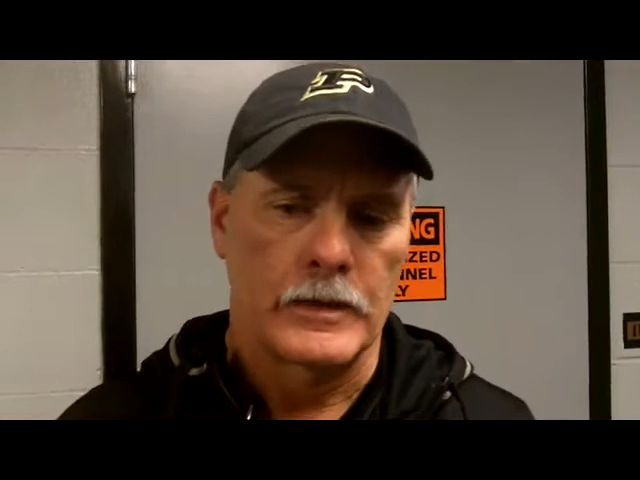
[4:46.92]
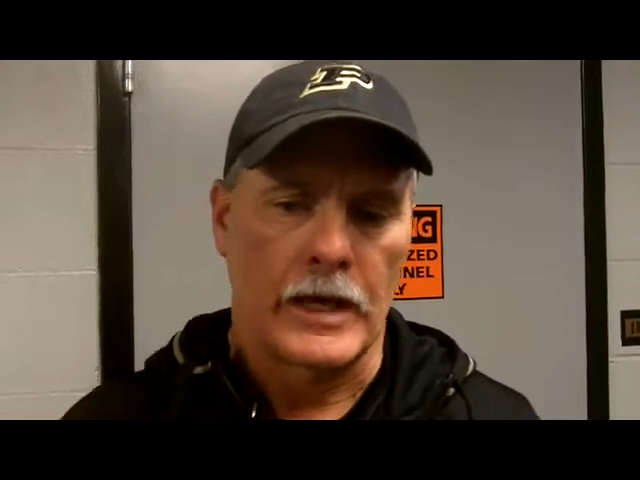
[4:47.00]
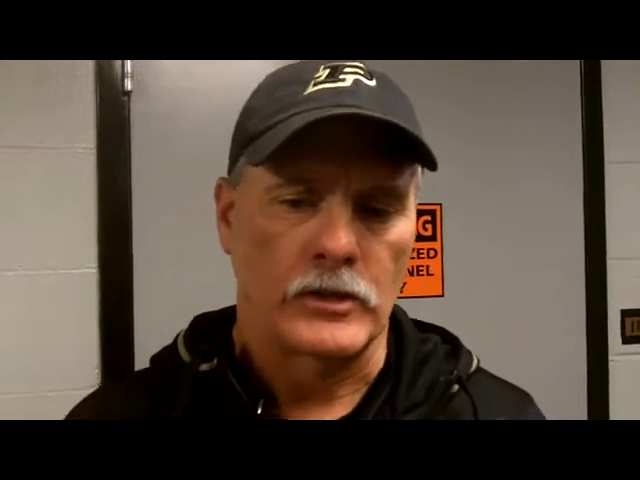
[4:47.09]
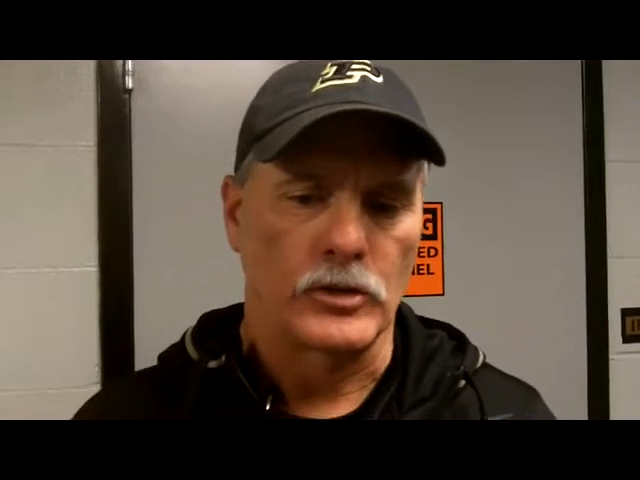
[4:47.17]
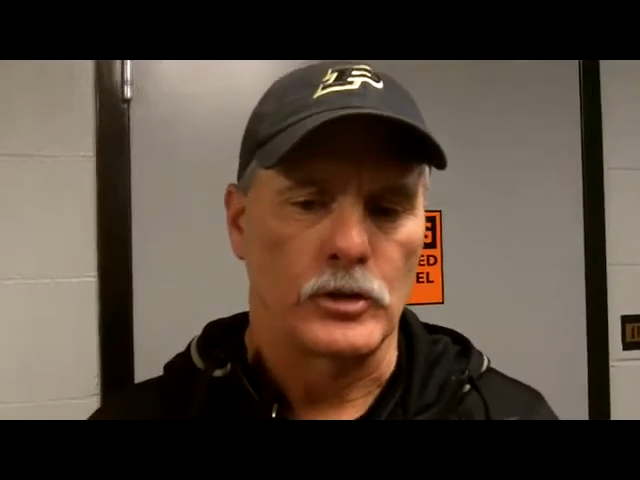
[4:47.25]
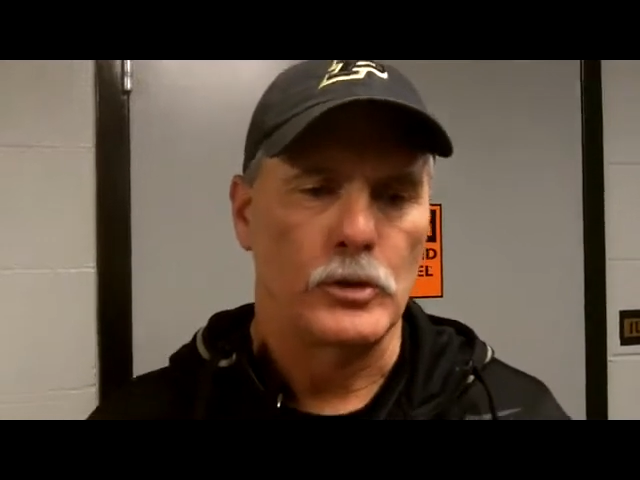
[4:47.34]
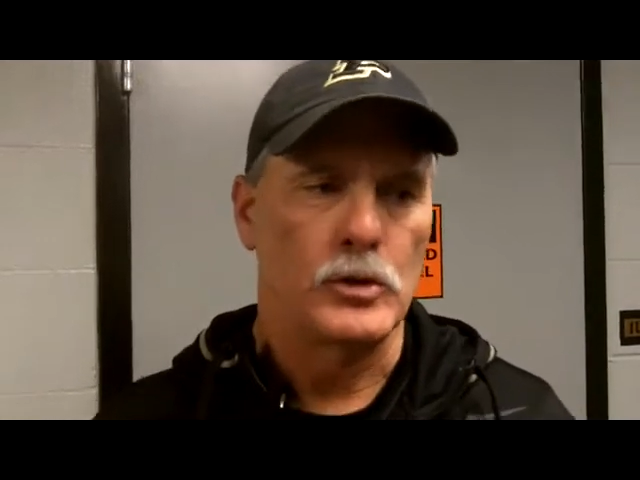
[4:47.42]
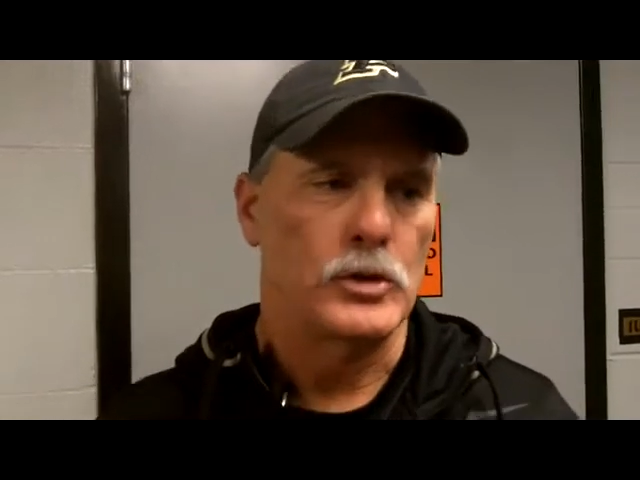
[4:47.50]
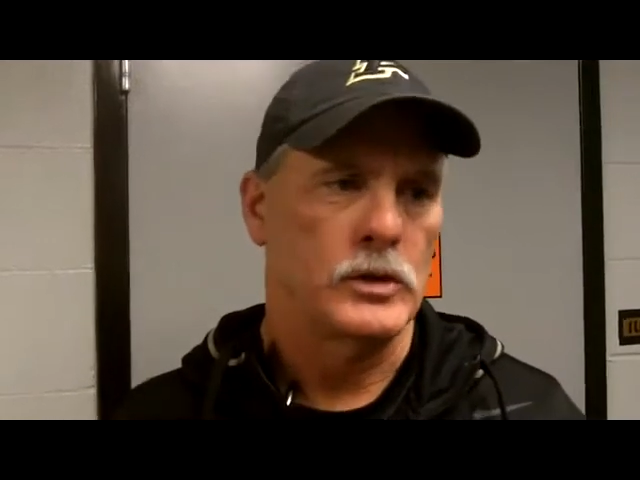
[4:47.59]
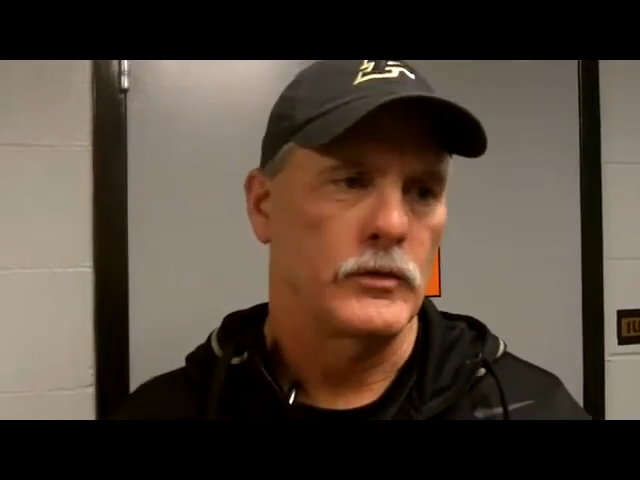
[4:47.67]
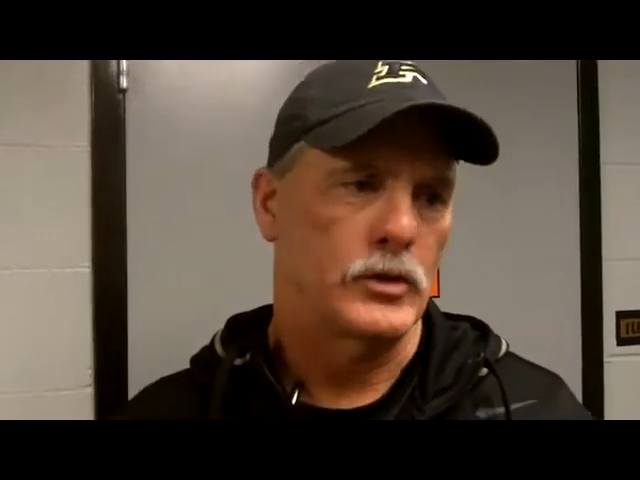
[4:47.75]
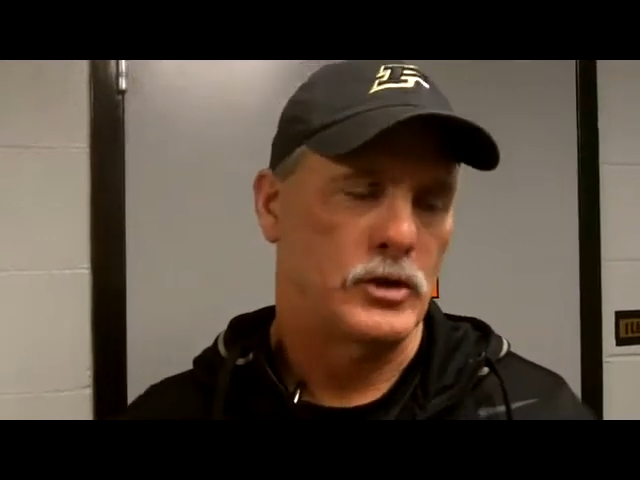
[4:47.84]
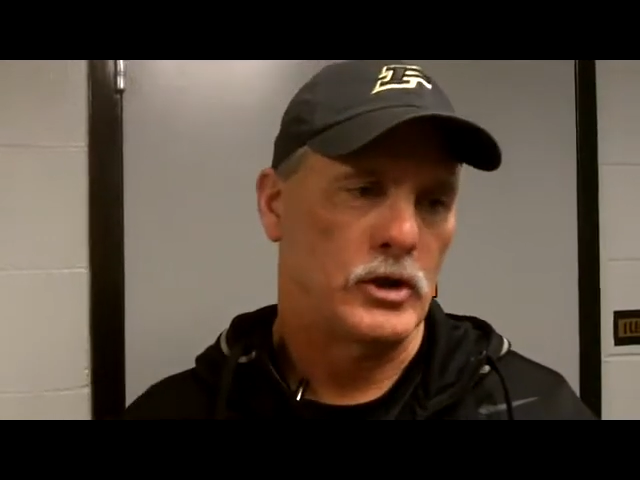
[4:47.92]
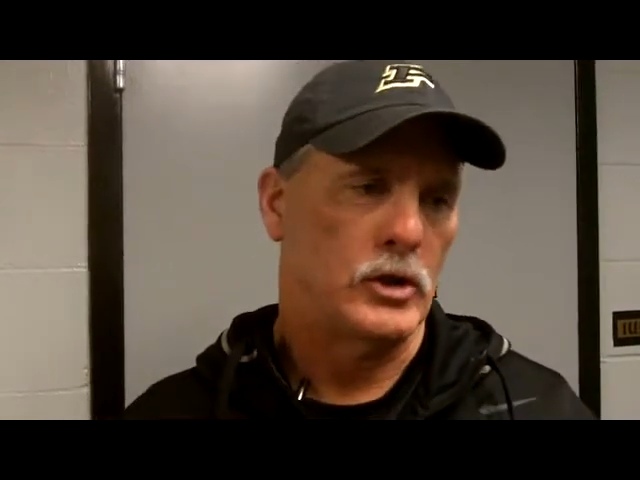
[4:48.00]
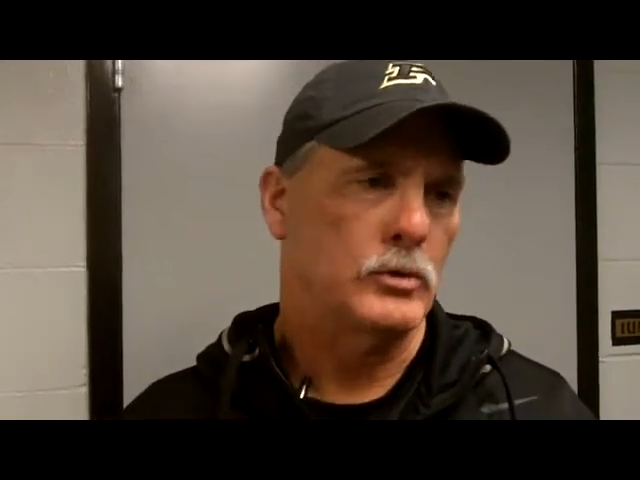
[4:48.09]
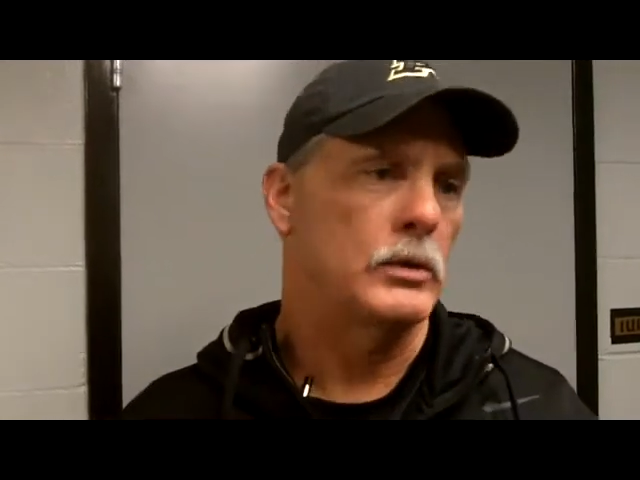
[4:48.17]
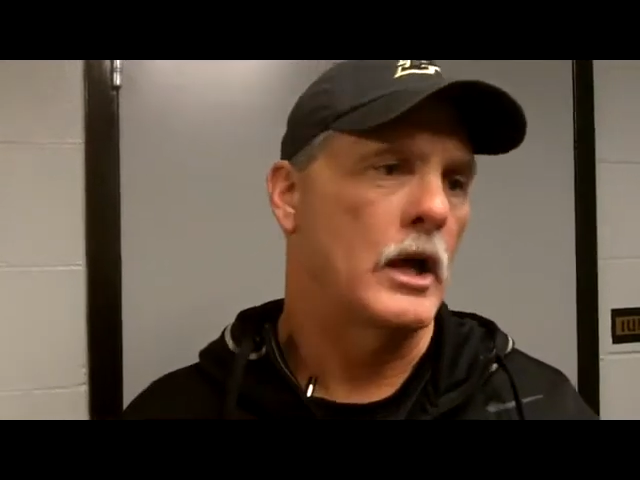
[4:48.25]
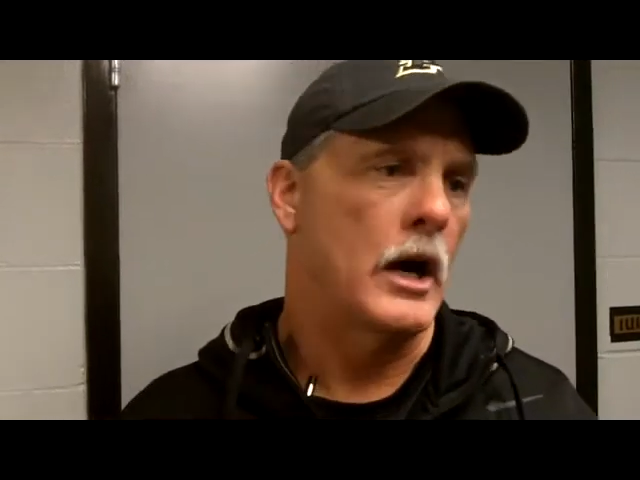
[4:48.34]
execution of the
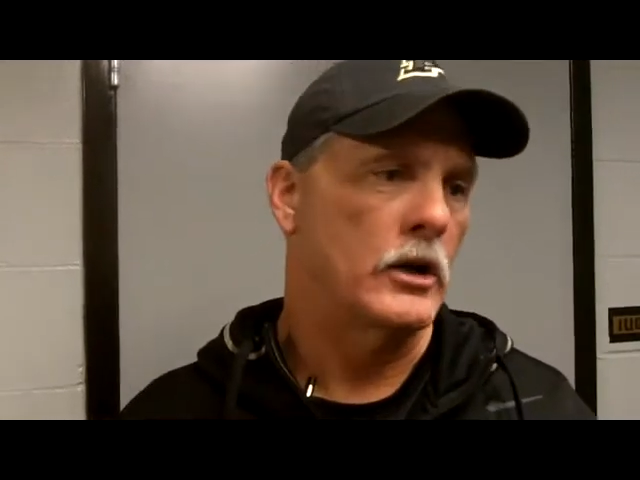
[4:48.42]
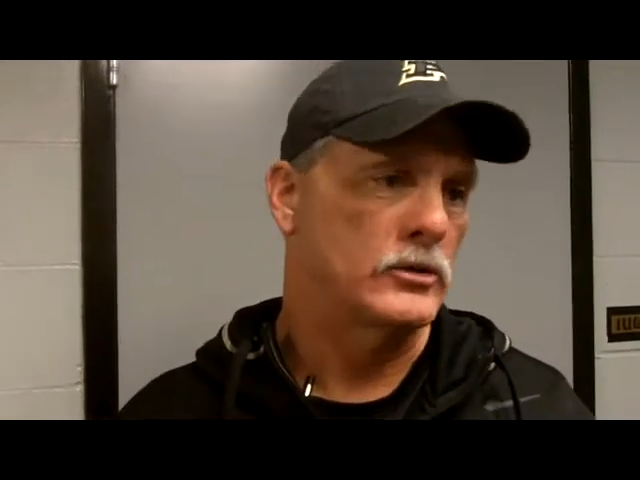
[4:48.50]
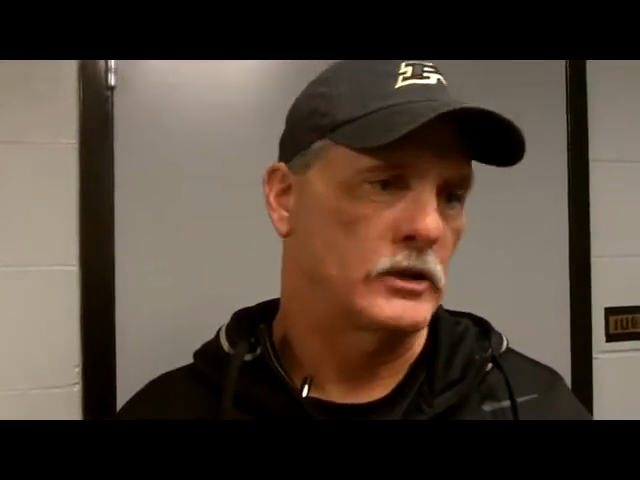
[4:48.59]
shield blocks,